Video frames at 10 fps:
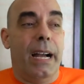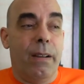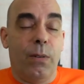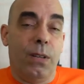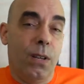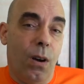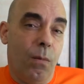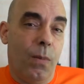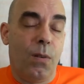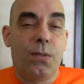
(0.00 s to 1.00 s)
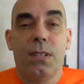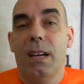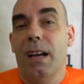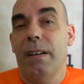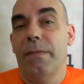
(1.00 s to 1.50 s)
I would know most
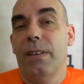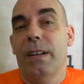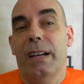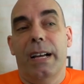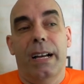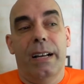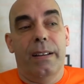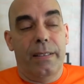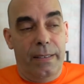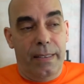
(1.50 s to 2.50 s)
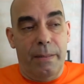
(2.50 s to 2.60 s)
of uh,